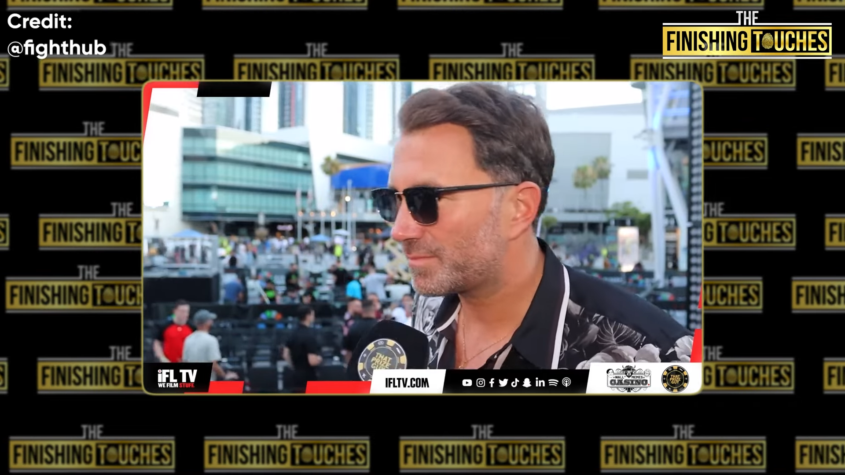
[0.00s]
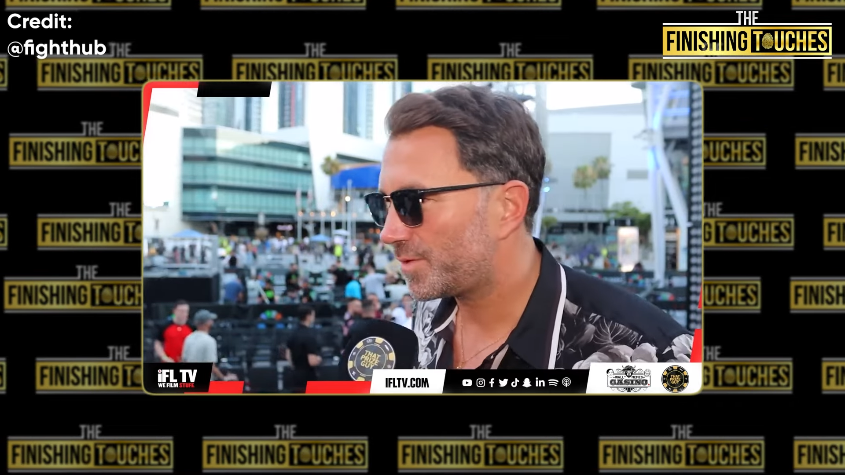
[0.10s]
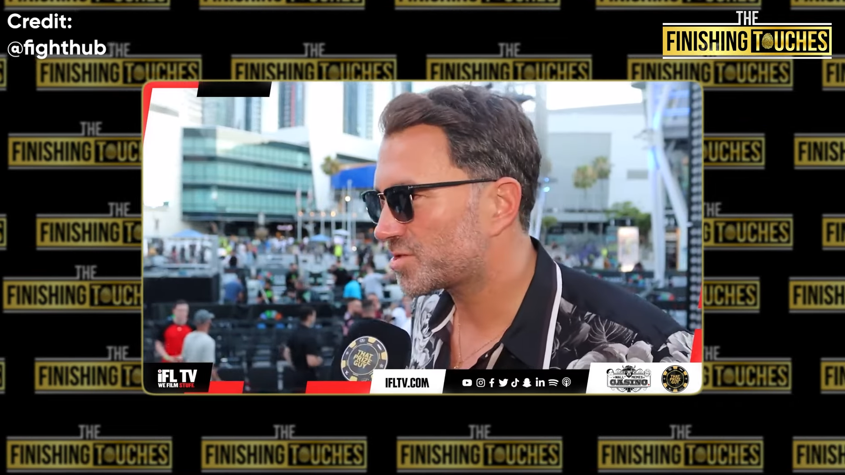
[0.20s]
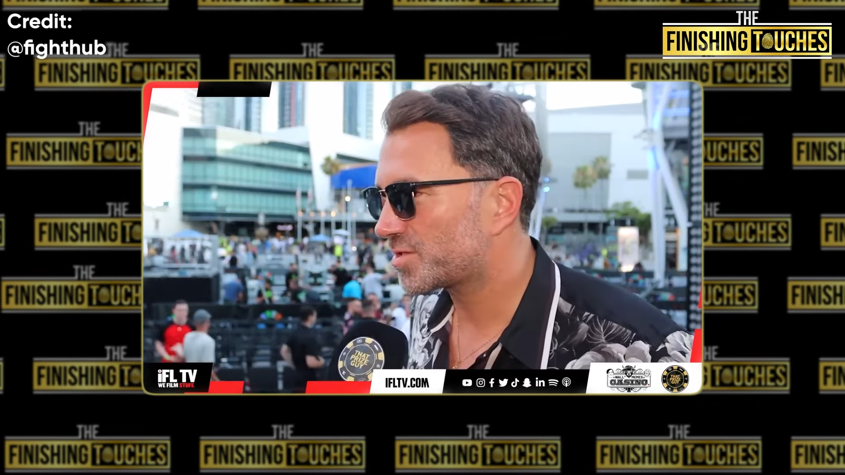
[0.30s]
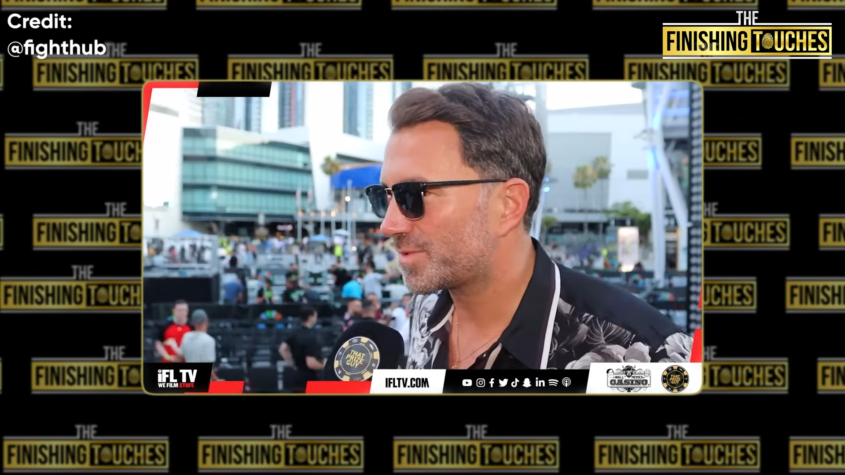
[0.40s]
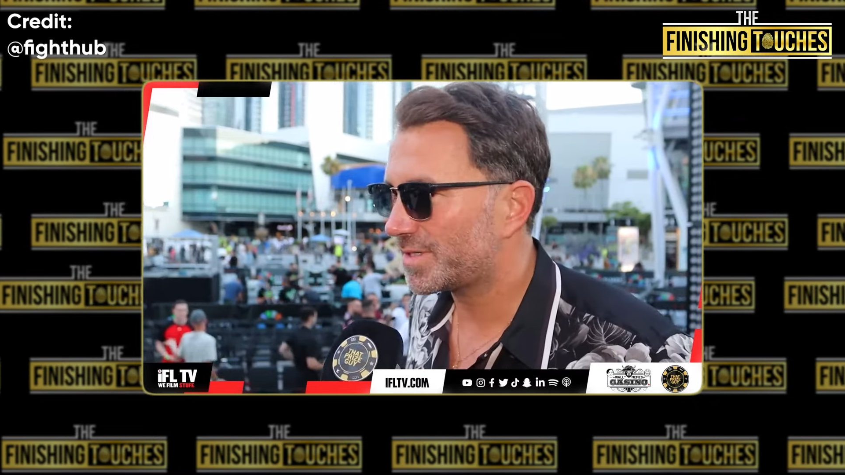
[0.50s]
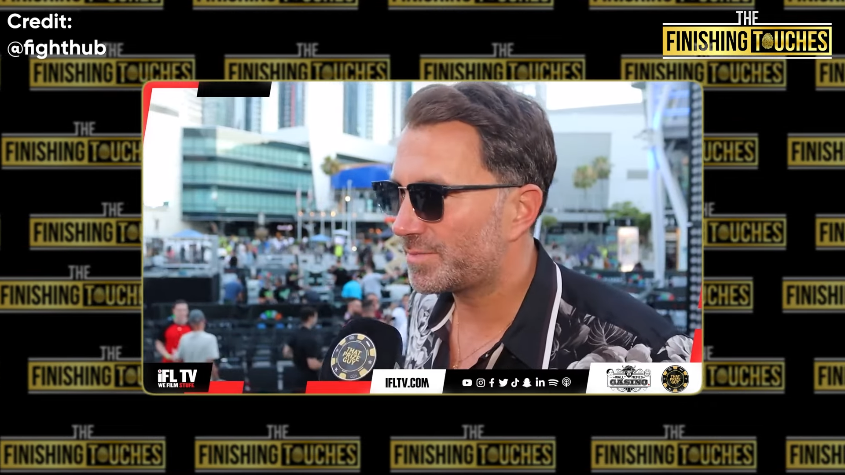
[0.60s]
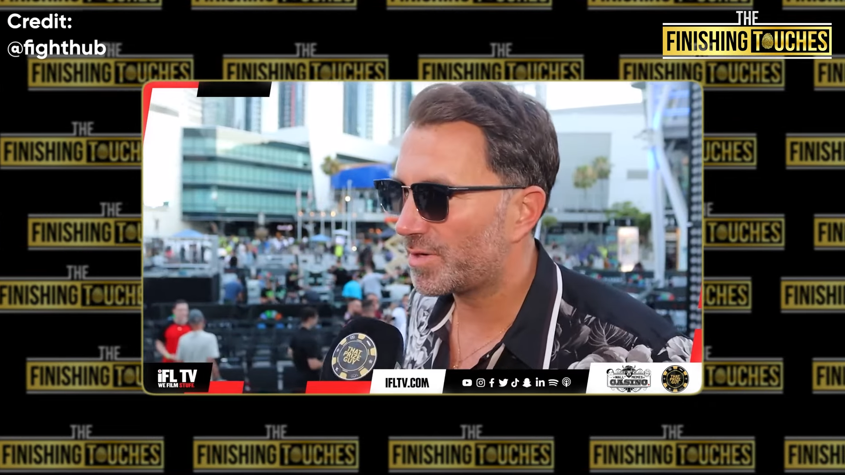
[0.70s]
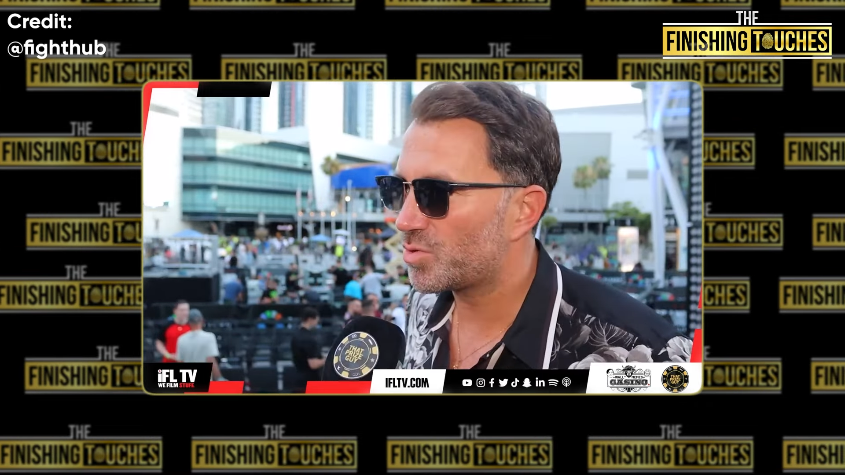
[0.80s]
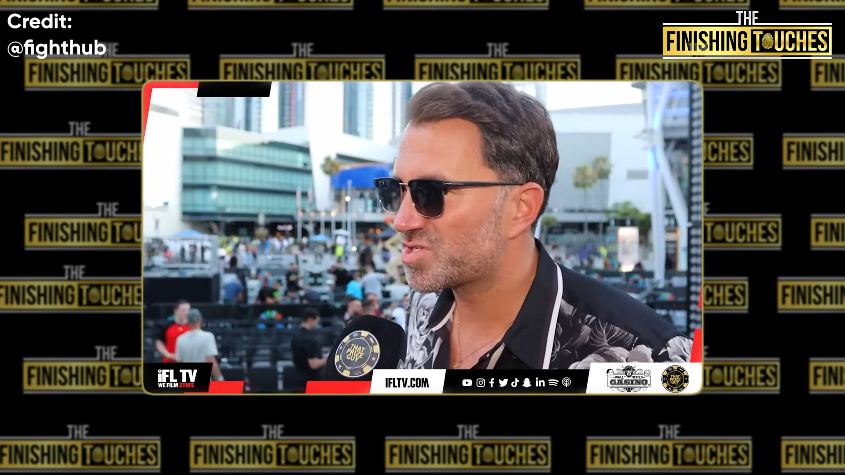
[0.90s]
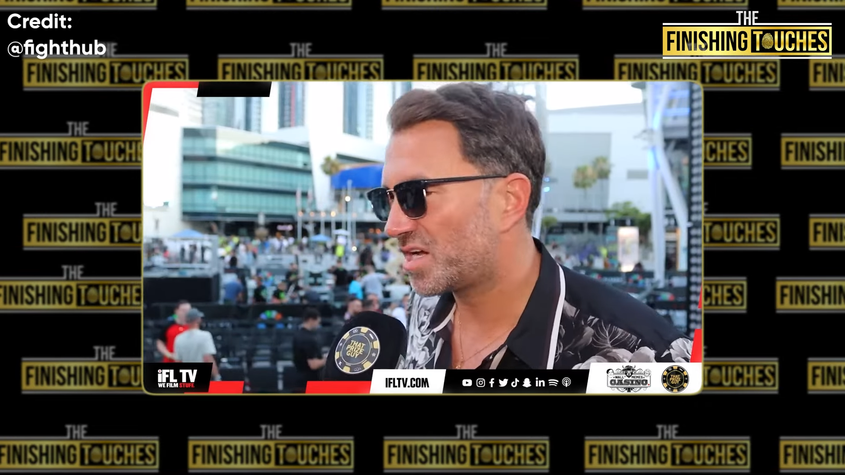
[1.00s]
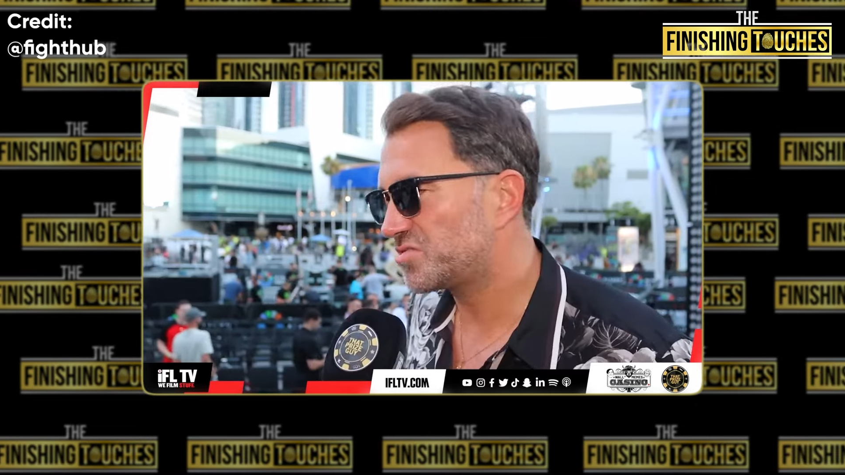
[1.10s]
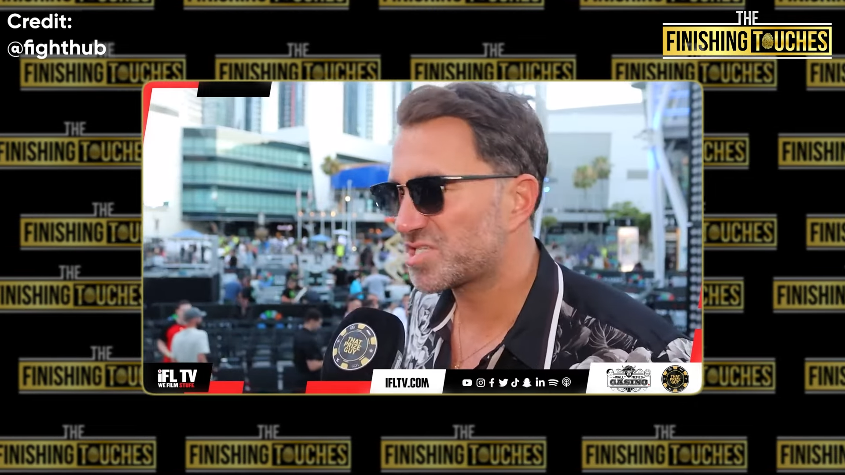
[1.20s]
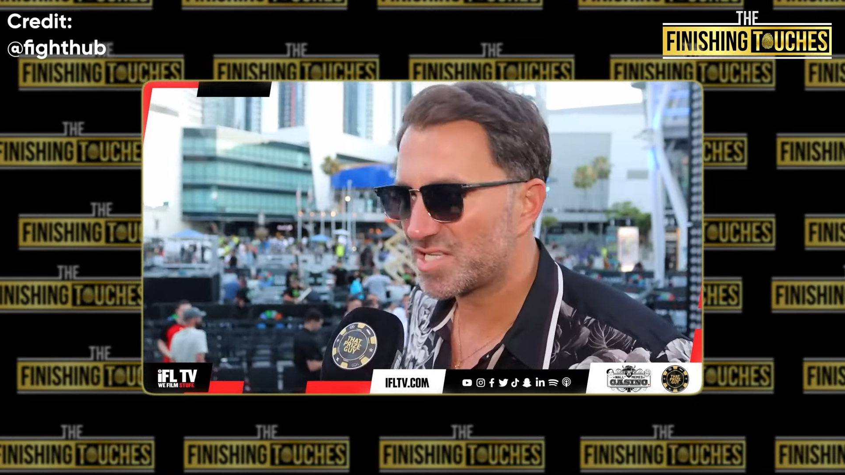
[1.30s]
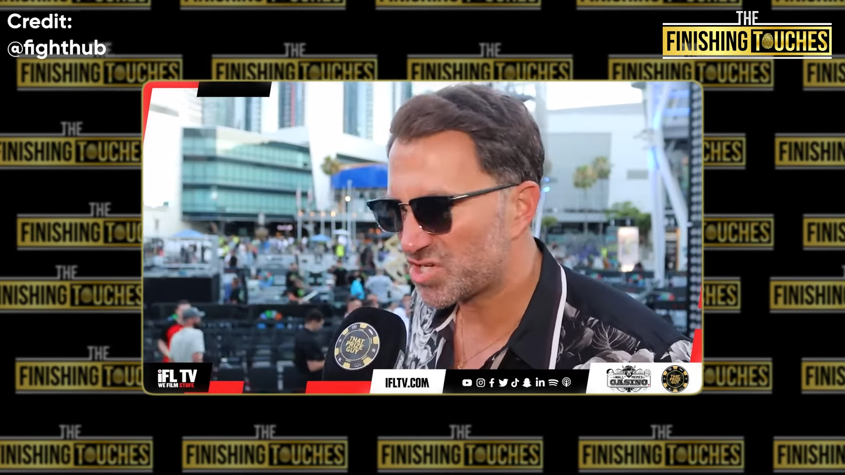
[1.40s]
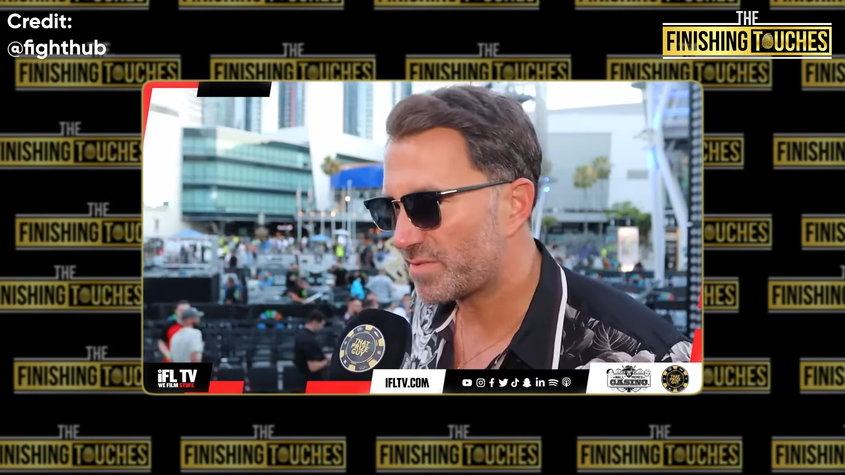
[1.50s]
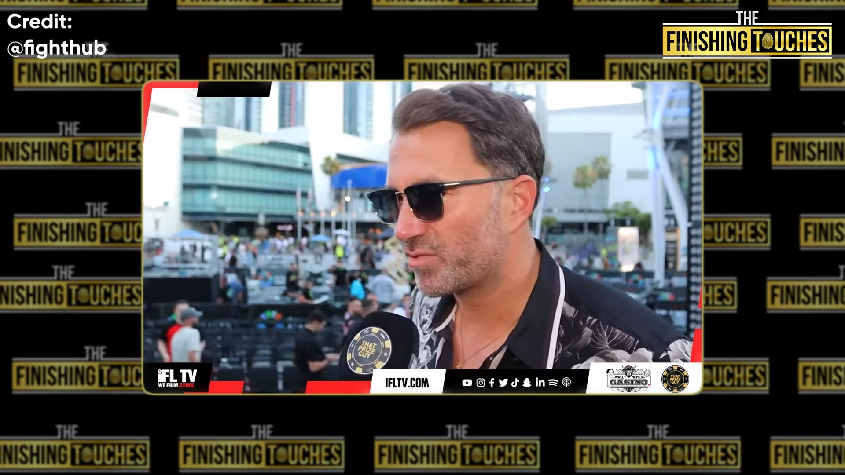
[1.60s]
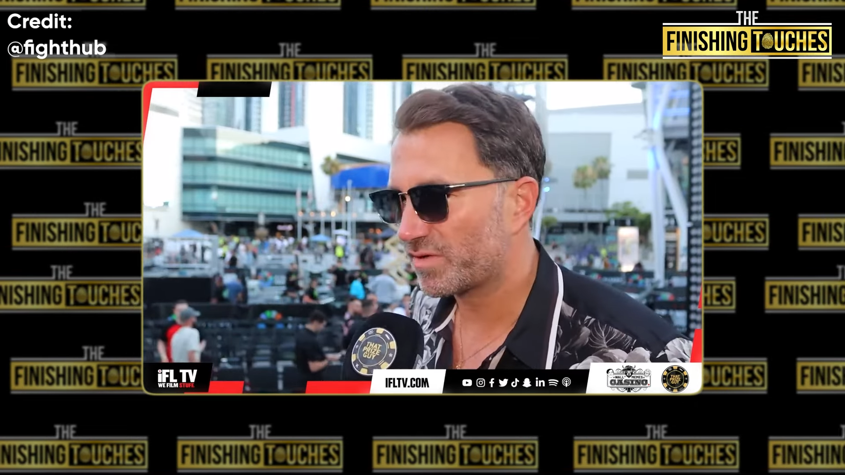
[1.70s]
Possibly, but also just in general,